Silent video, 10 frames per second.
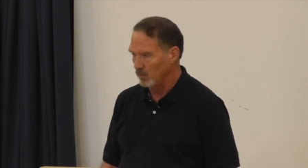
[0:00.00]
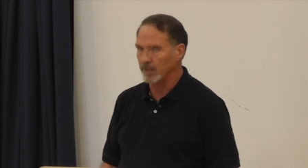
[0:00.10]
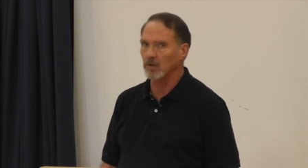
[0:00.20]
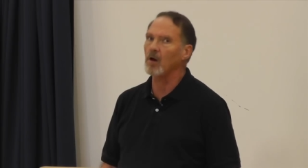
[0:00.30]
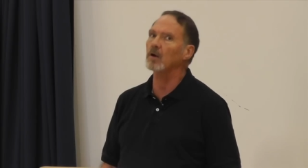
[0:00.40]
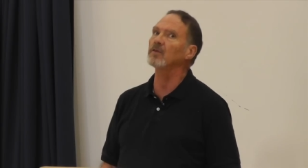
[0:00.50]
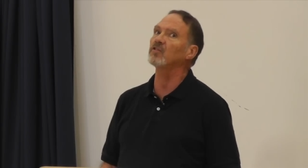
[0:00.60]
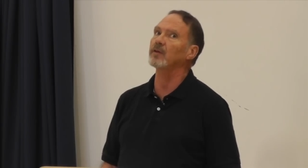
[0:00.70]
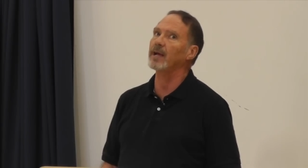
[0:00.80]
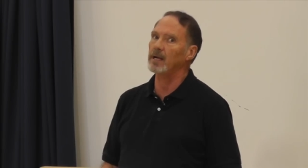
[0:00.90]

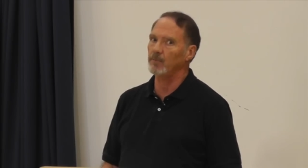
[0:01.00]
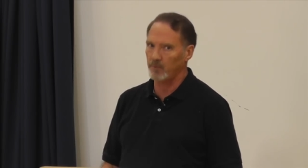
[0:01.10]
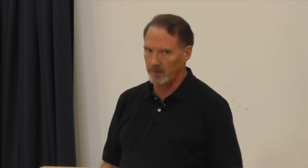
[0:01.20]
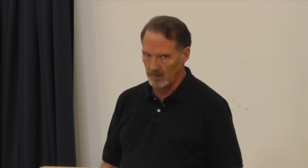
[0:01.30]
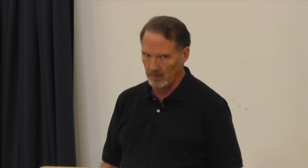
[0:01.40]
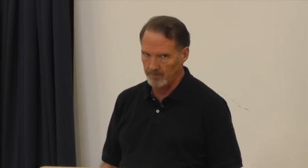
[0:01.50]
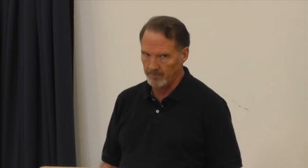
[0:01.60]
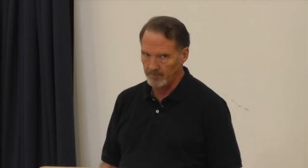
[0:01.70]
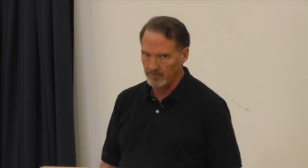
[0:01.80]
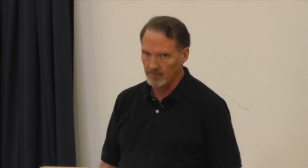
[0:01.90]
Regardless of how I feel,
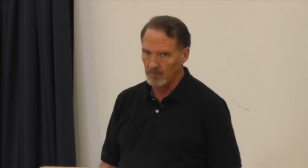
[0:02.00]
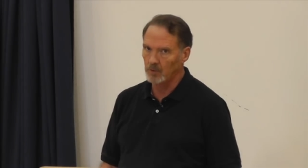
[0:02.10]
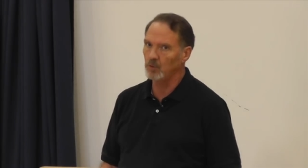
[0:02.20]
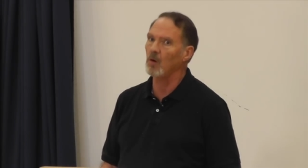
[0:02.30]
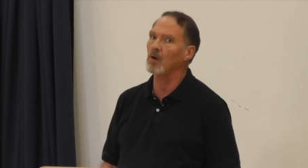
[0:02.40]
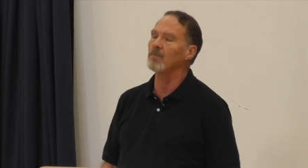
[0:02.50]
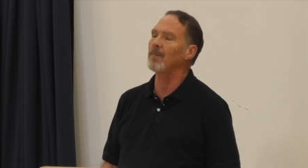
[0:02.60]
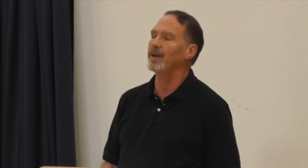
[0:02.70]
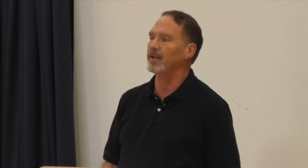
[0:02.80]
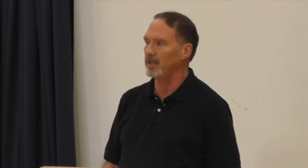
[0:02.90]
you are
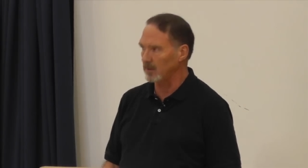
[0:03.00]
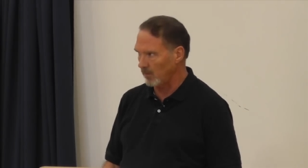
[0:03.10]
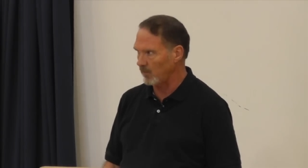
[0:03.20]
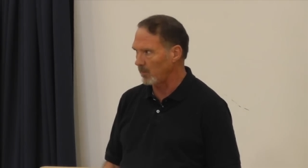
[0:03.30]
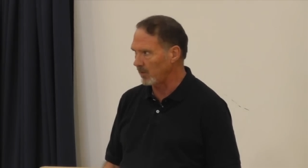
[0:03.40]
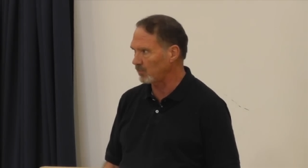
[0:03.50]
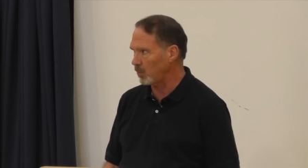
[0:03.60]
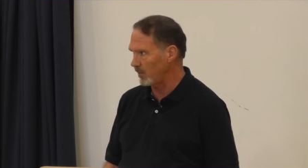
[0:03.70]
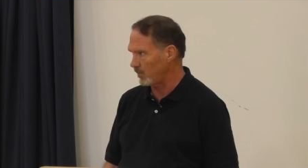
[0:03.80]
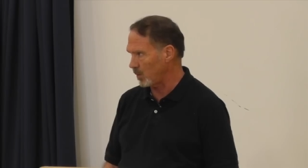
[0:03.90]
my healer from this
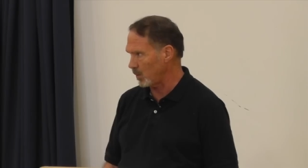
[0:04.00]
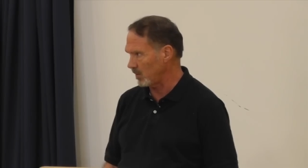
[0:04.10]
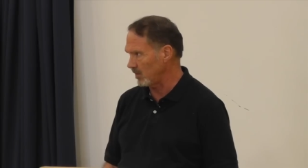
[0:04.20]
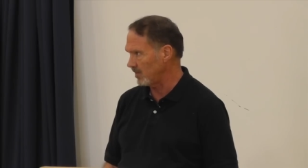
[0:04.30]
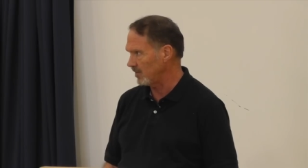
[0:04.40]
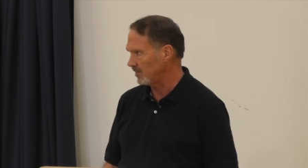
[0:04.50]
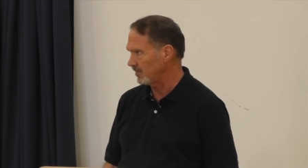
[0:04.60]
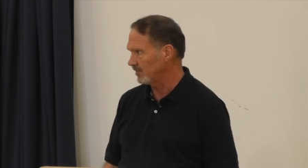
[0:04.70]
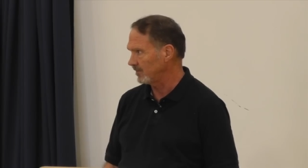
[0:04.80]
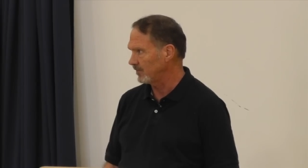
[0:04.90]
point forward.
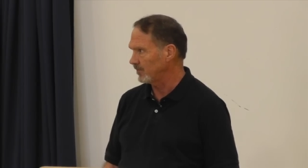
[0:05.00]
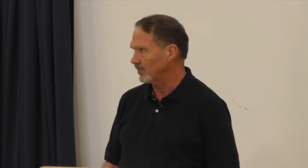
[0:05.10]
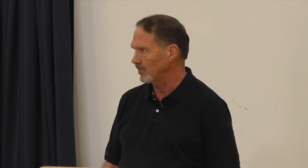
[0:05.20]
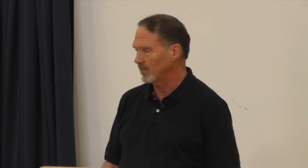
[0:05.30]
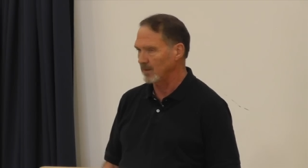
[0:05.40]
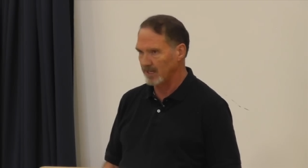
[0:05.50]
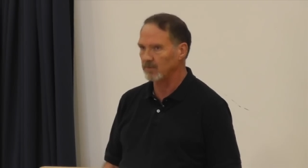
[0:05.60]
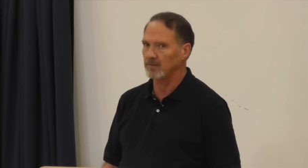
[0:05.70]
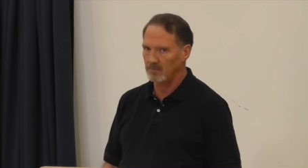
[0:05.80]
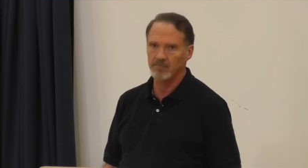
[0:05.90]
You
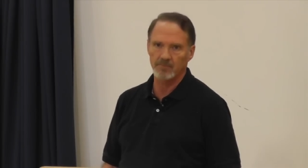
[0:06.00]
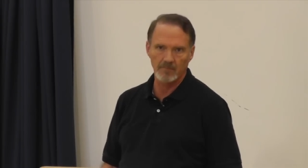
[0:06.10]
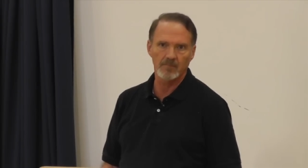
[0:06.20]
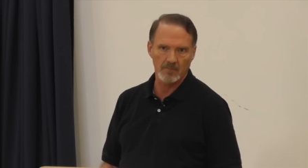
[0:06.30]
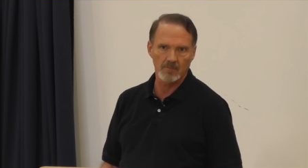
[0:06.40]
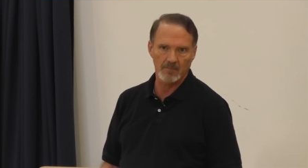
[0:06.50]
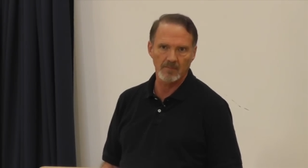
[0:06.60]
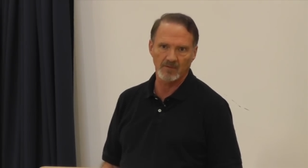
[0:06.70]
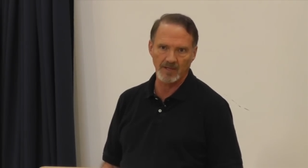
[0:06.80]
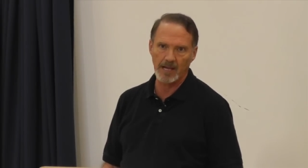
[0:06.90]
get to
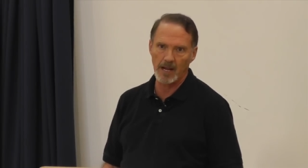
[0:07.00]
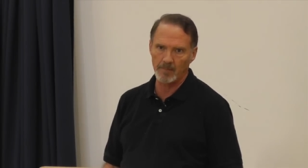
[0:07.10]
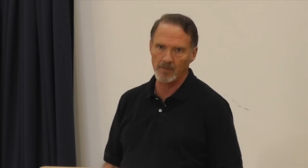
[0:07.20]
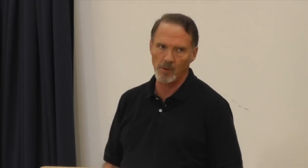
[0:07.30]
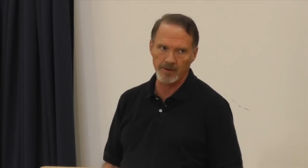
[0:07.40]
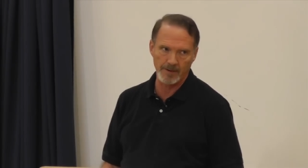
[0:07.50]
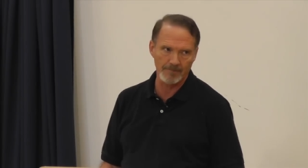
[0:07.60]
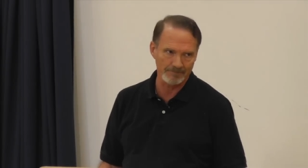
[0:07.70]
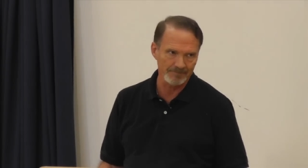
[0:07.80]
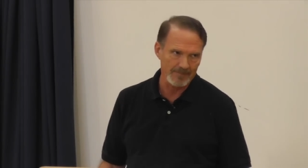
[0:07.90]
see how I'm going
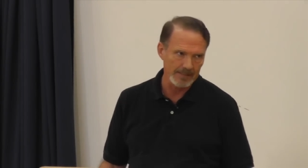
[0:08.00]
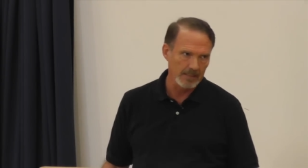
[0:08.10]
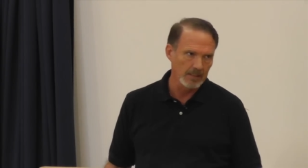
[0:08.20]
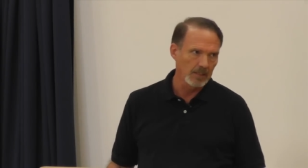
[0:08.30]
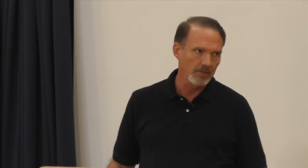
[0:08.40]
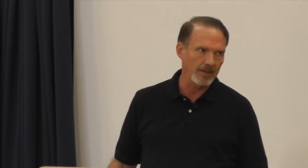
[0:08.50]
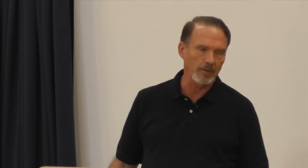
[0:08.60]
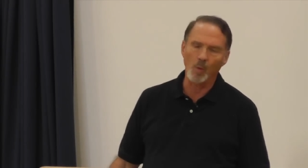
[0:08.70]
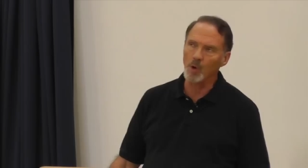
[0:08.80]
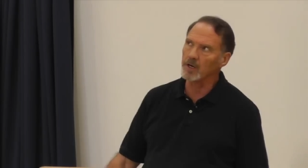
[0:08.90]
here?
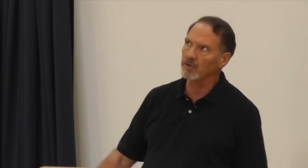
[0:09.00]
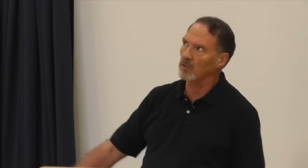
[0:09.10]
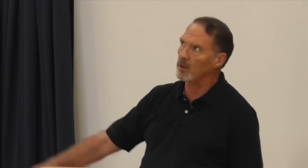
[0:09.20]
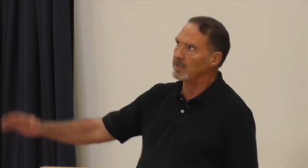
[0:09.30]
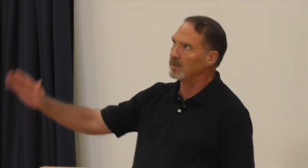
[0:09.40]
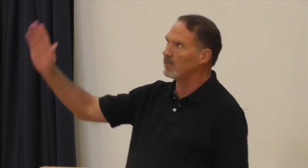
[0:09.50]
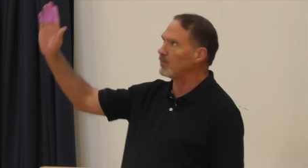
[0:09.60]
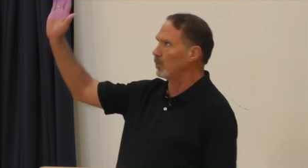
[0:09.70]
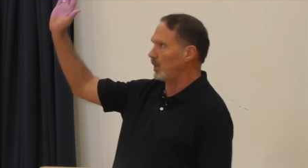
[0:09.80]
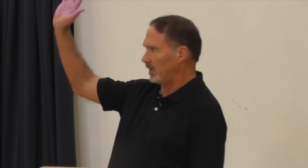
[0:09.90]
That the work is already
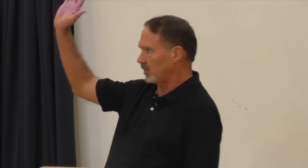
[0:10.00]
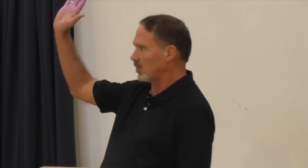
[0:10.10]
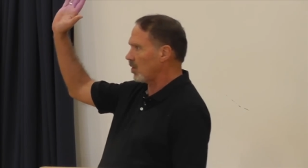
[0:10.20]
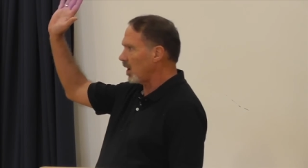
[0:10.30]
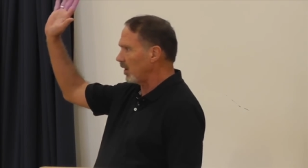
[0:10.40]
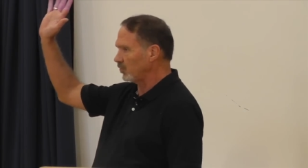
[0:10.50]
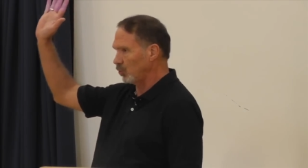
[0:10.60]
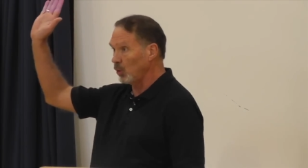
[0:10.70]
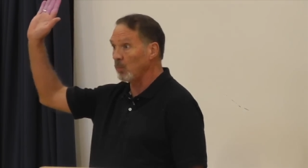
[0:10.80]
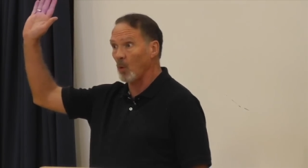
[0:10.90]
done for me at the cross.
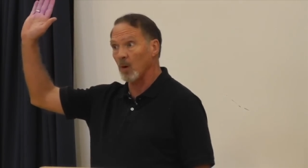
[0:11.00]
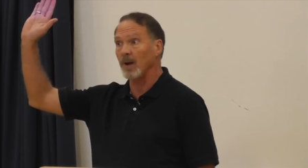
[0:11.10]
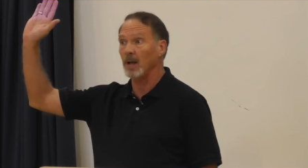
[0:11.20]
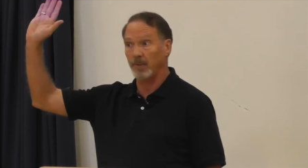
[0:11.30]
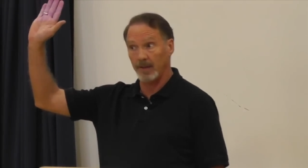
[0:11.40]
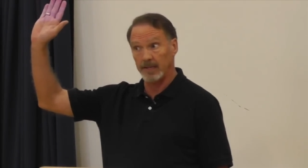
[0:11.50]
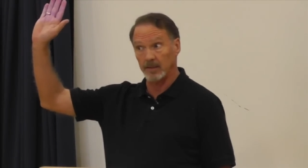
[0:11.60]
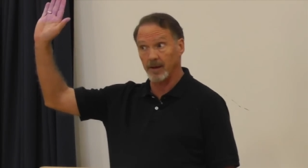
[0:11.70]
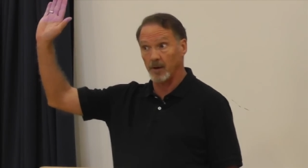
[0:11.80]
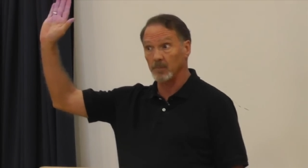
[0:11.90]
You bore my
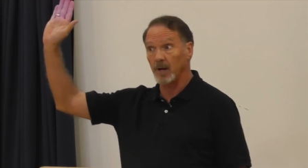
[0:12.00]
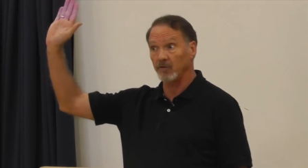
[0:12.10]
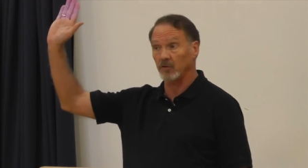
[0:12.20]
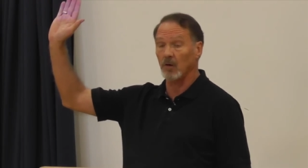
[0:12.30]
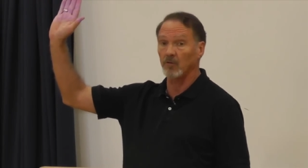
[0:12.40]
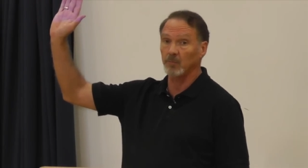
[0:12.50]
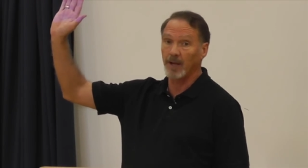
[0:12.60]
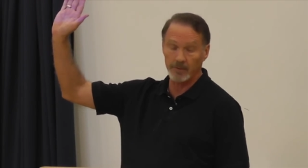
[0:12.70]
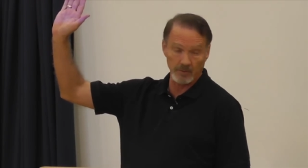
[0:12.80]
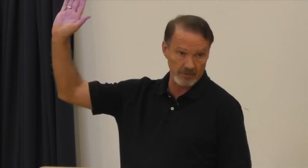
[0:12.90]
pain, carried my sorrows,
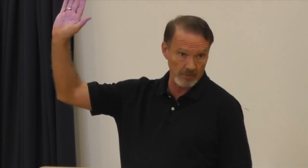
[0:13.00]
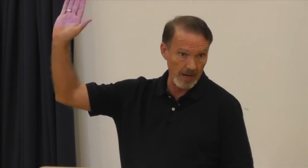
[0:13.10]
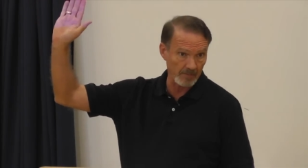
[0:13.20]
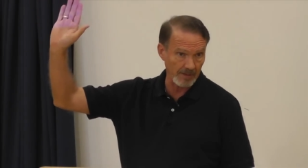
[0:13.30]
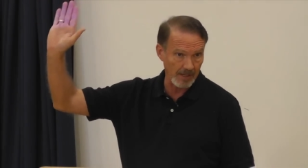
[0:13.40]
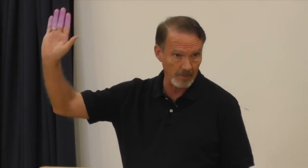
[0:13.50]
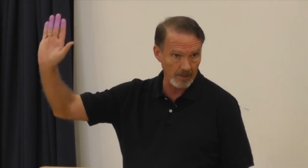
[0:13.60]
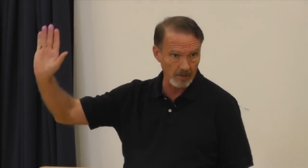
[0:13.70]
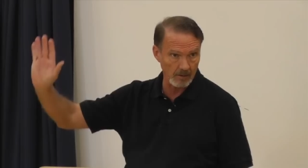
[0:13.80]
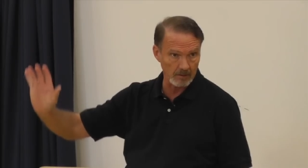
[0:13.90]
by your stripes I am
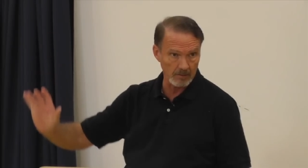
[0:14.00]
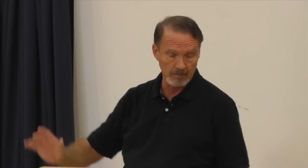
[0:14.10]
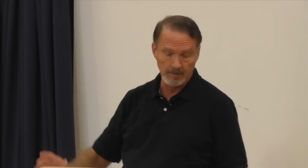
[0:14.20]
healed.